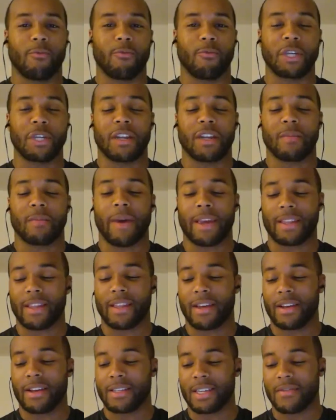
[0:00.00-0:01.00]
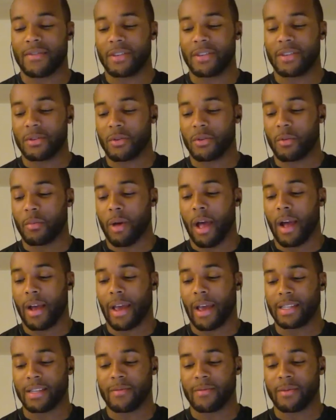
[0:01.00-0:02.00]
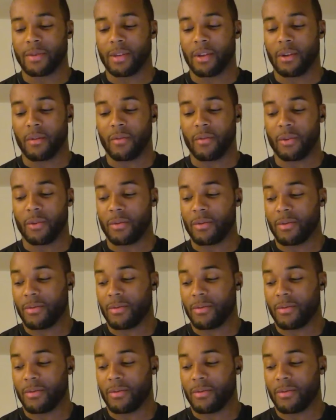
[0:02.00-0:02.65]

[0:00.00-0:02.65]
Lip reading: Reach out to Mike Dunn and see if you can do a podcast interview.